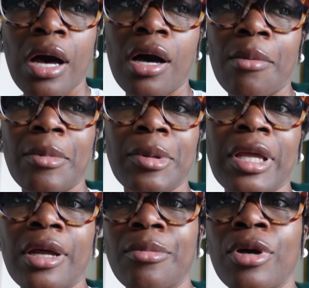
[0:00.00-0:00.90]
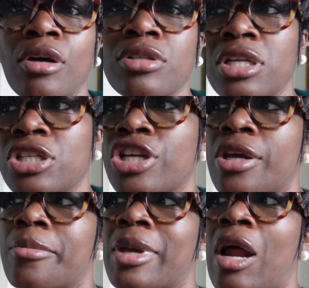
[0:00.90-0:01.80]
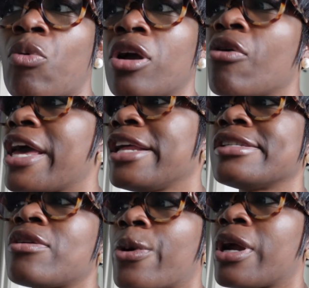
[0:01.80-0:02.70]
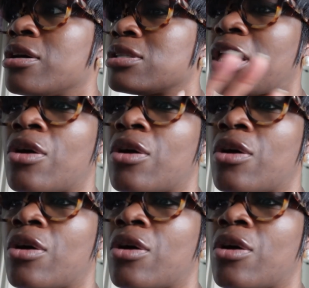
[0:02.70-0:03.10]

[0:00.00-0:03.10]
um, I'm going to get up, go to the gym, and I want to go edit somewhere else.